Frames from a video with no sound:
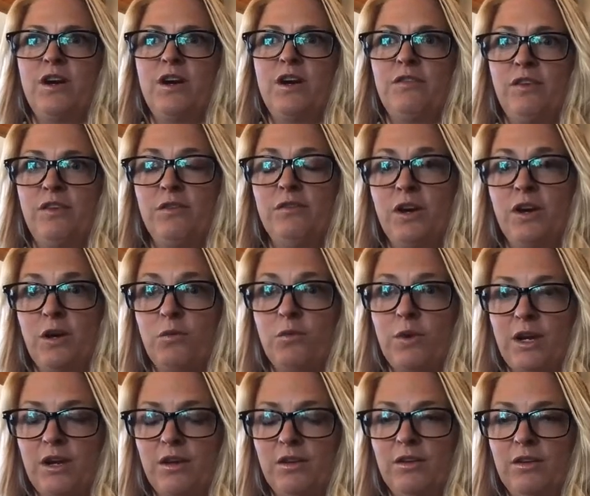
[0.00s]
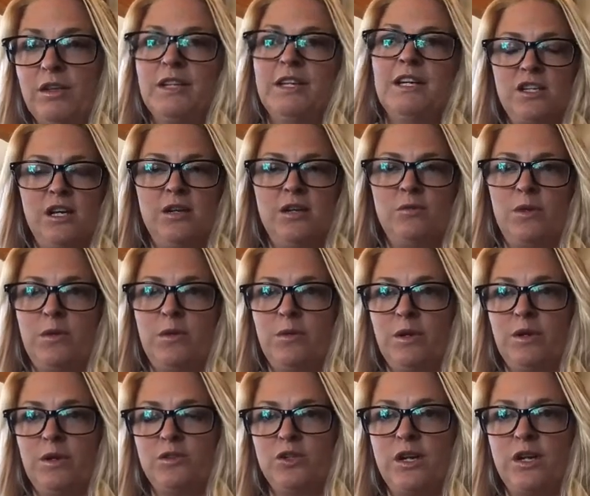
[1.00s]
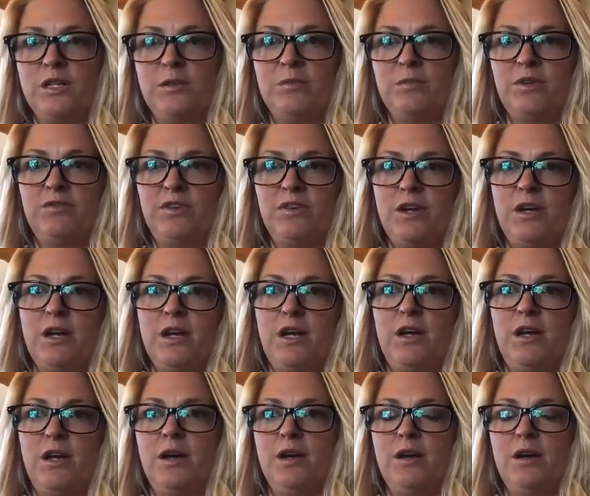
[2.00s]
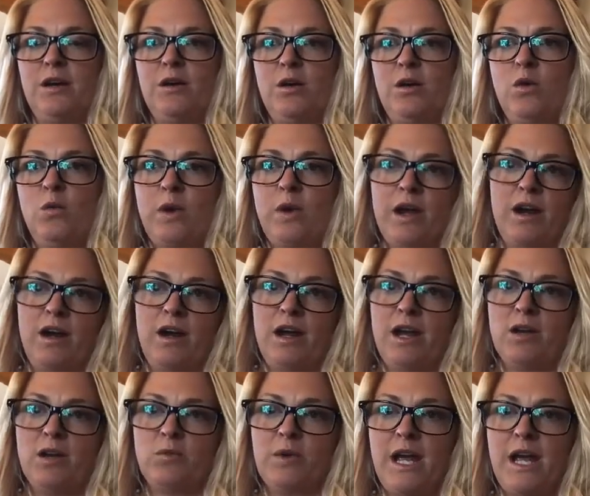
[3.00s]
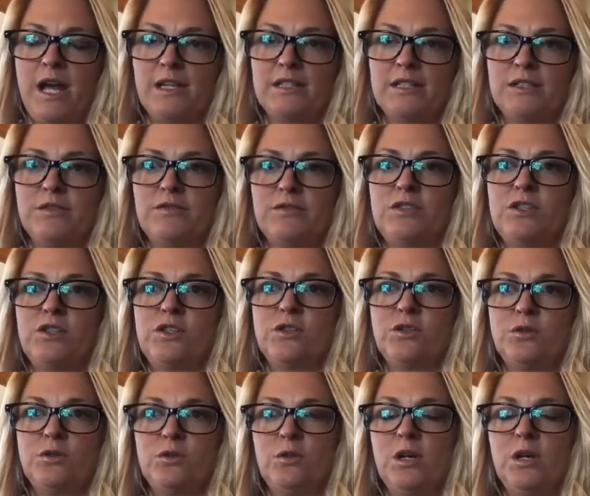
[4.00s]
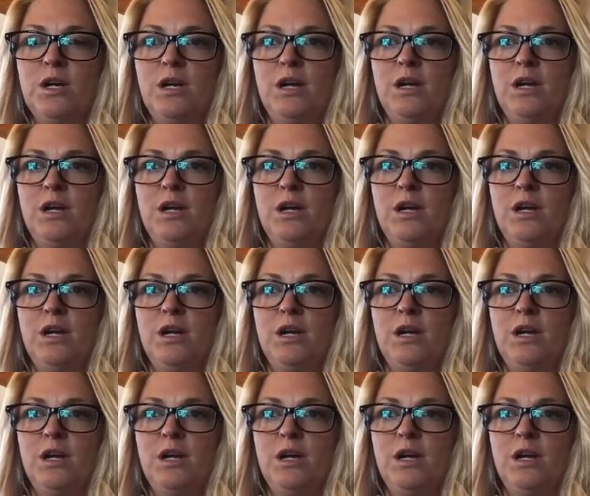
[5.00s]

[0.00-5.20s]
felt very real. And we were trying to be very aware and reactive to